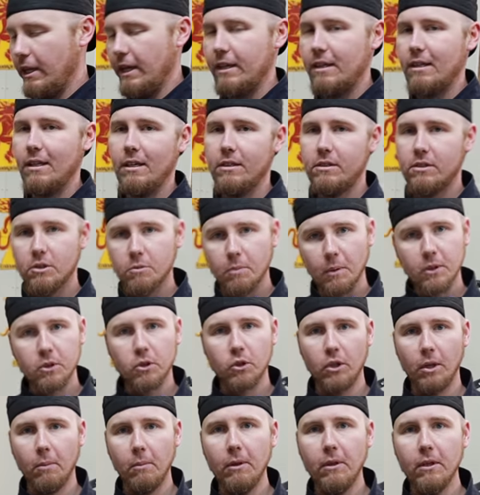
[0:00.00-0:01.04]
like this,
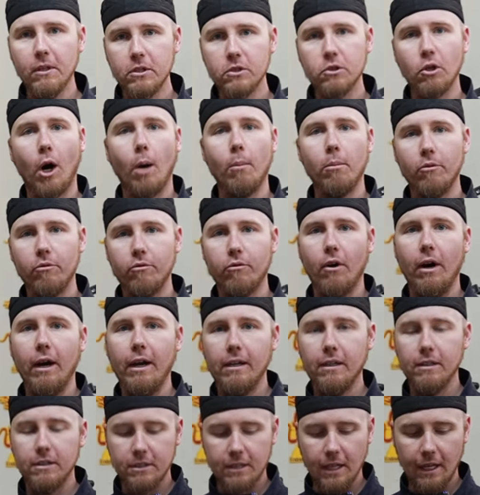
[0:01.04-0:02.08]
especially, I mean, this is Harbor
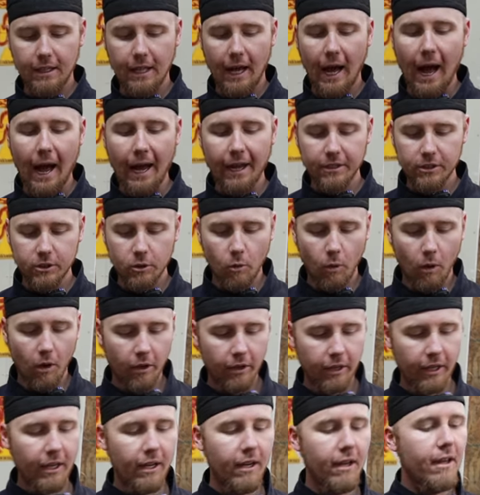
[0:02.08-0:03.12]
Freight, it's not the highest
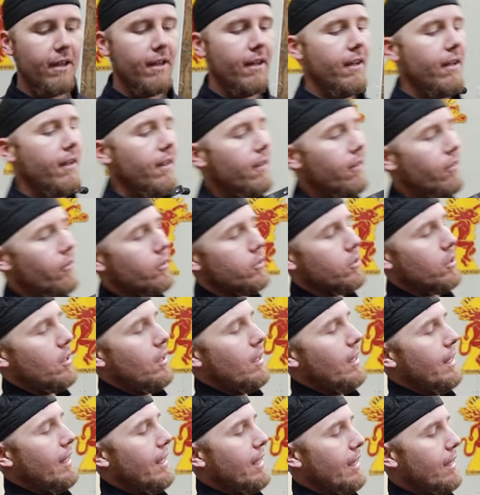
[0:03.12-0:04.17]
quality, there's a
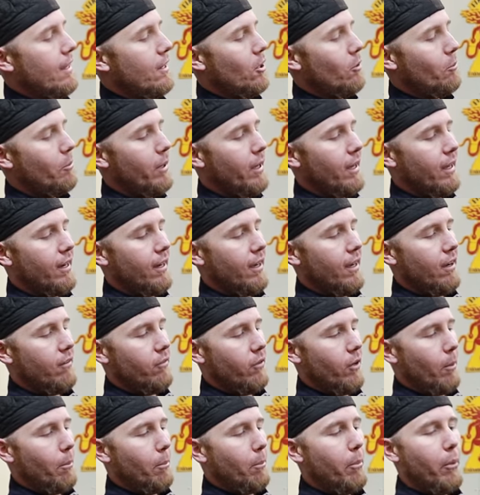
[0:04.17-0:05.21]
little bit of
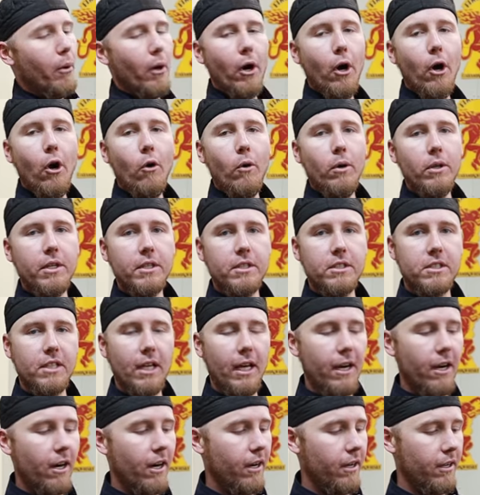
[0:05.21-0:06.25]
a bow in the
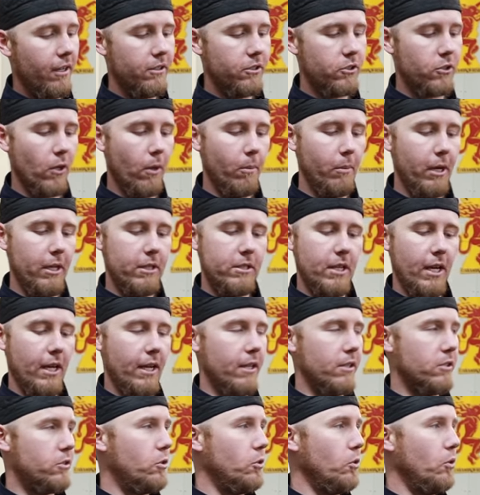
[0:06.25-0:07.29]
center, and so I'm gonna take
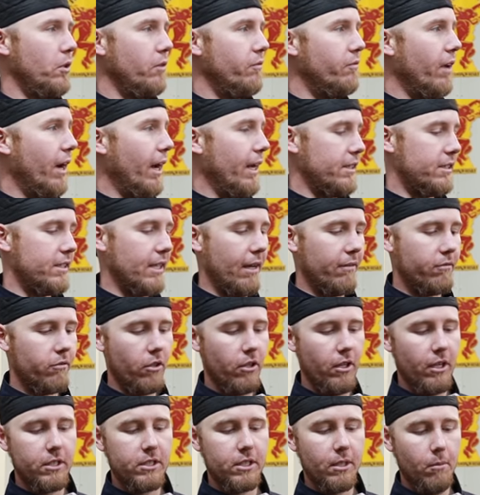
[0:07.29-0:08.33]
it to the vise after
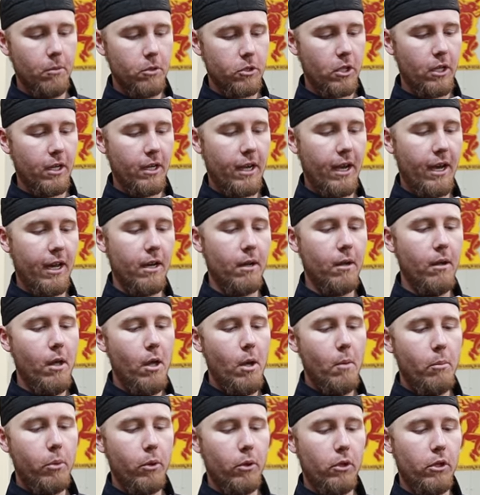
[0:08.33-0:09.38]
this. I'm just gonna kind of
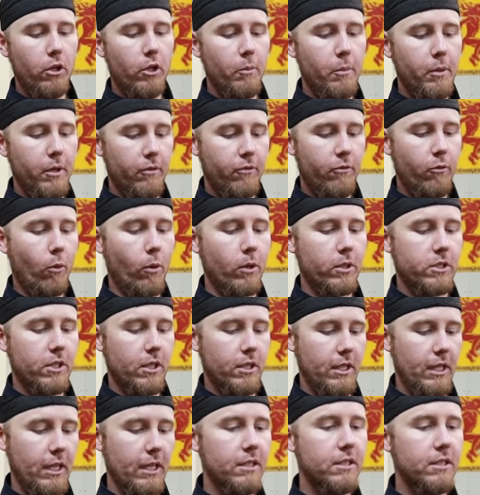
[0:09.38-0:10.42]
put a little bit of force on the